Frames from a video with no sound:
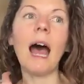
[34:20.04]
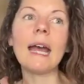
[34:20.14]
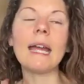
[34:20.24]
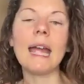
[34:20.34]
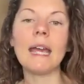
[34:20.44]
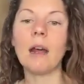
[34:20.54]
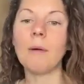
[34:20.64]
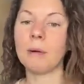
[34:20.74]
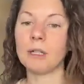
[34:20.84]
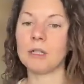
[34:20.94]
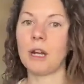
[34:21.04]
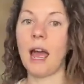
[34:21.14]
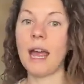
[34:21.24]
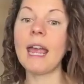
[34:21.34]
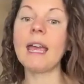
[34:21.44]
I
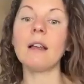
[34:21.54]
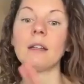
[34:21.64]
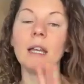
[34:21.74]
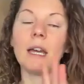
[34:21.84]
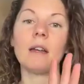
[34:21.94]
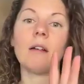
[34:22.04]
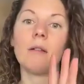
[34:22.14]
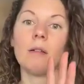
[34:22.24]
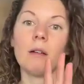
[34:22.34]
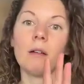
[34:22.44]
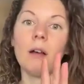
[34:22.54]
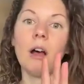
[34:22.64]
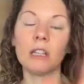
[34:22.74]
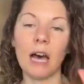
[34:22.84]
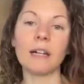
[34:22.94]
ate like
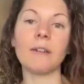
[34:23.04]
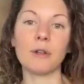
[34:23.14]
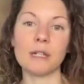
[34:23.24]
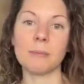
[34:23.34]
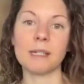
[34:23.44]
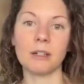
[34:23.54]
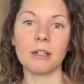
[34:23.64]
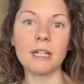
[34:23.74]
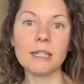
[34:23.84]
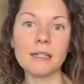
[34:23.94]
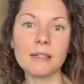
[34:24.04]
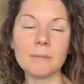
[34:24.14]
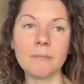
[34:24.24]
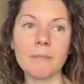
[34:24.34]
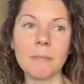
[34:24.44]
a lot of Christmas cookies,
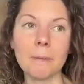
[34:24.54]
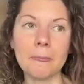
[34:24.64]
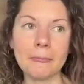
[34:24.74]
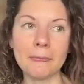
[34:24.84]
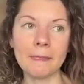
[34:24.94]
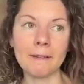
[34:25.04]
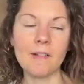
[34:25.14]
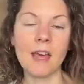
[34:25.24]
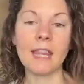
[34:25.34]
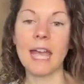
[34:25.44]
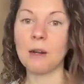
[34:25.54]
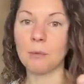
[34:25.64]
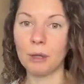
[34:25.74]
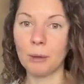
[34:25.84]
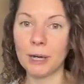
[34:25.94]
and they
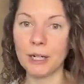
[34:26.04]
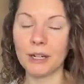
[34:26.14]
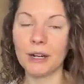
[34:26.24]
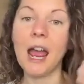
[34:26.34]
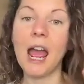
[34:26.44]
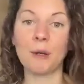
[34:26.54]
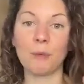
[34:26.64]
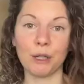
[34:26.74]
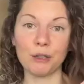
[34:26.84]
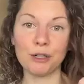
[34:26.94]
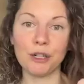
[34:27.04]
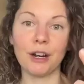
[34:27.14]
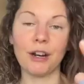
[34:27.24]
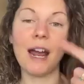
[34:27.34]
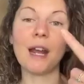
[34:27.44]
had real butter and real
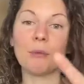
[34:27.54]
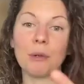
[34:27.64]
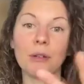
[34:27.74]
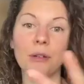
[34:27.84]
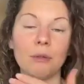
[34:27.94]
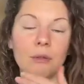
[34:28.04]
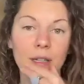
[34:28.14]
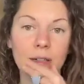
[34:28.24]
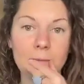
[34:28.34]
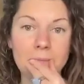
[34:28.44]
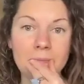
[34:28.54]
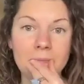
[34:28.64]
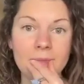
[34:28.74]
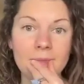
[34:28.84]
sugar and real gluten in them.